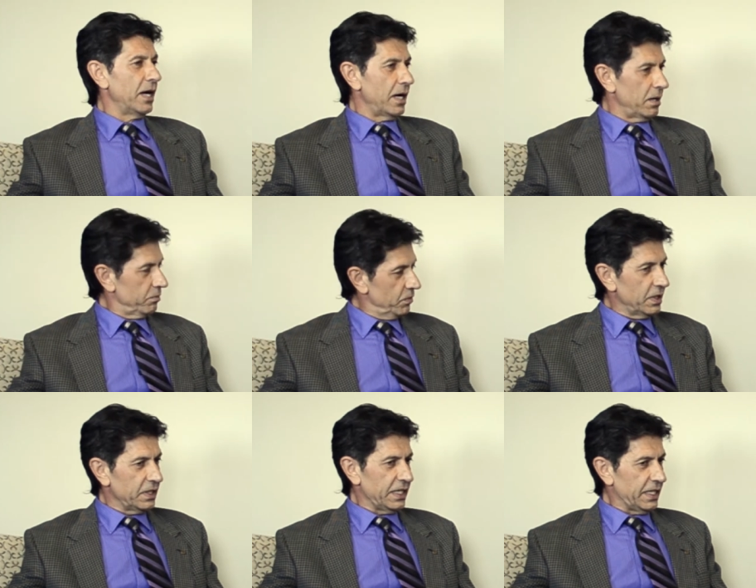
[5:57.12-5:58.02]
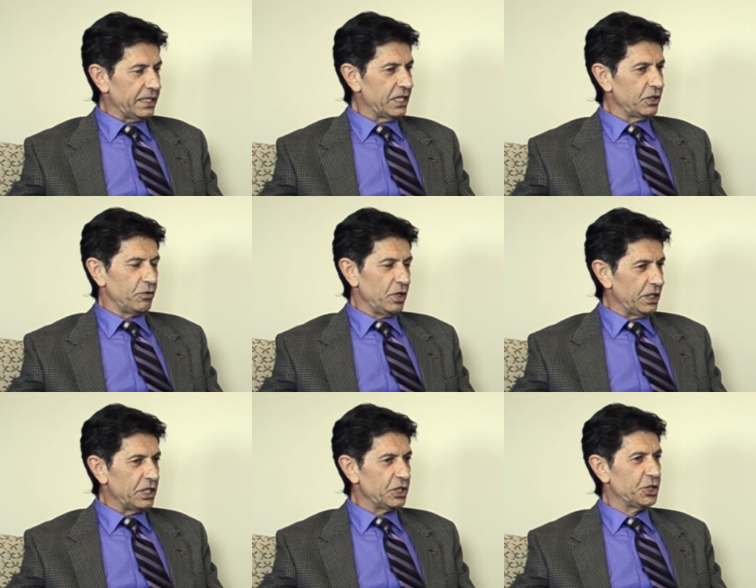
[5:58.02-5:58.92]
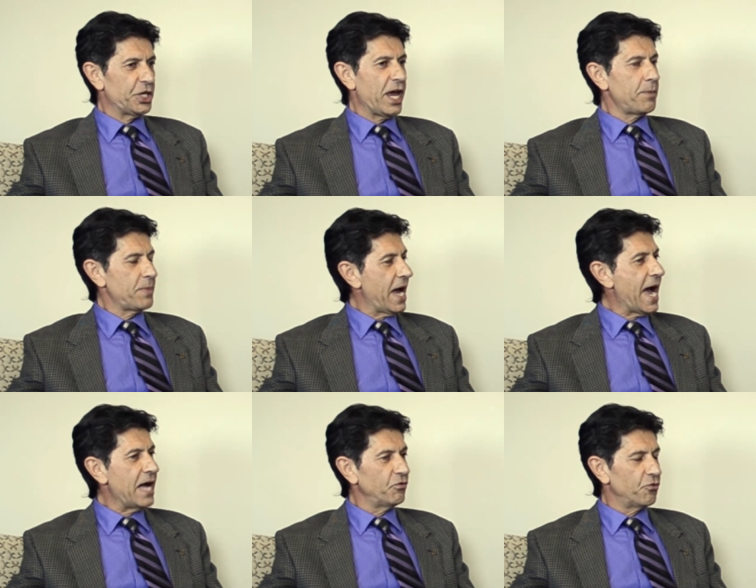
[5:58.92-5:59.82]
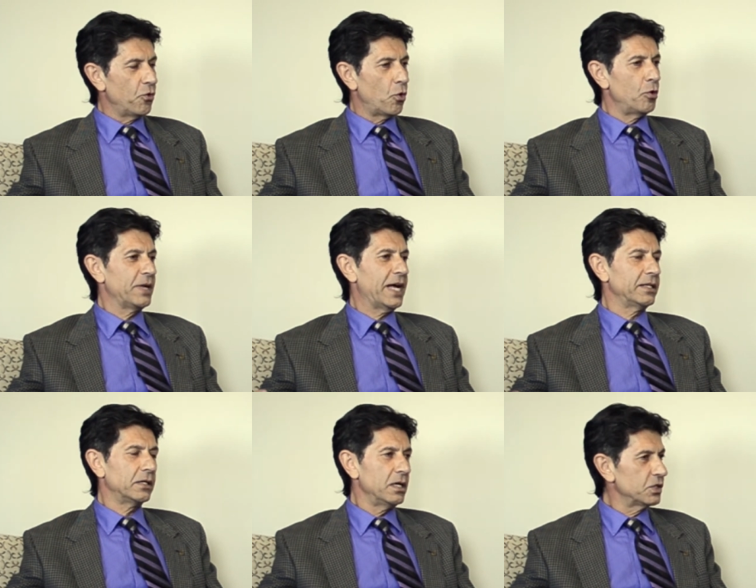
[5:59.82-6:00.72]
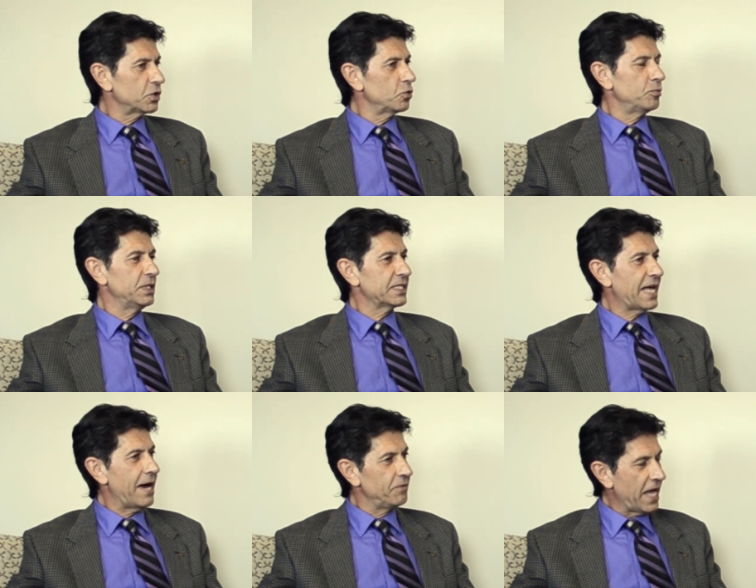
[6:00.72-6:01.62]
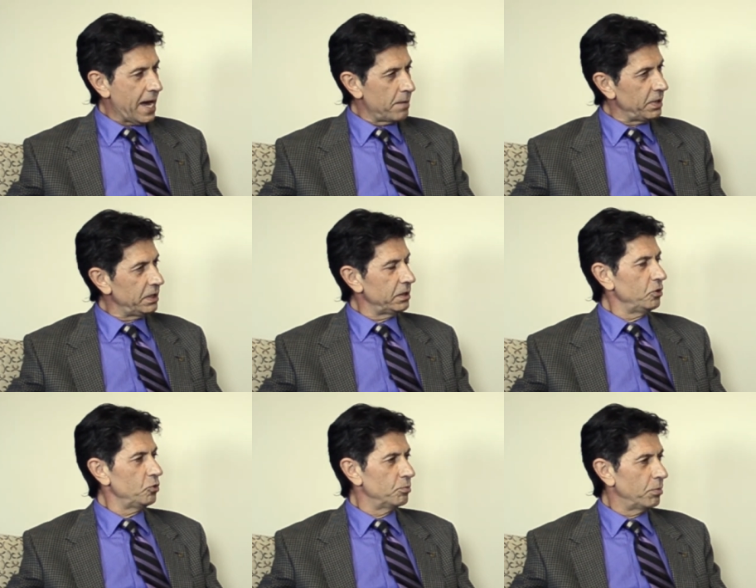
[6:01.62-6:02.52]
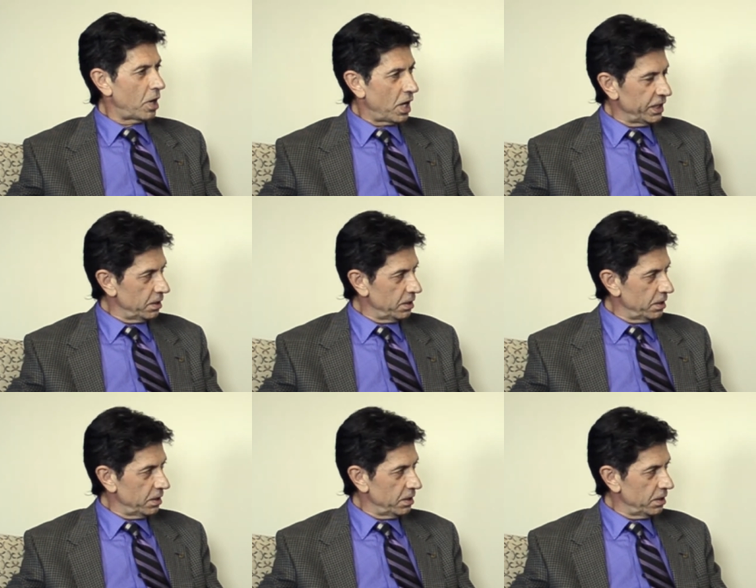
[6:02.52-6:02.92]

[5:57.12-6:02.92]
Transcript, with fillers: uh, in, a, in a shape and form that the consumers have the ability to buy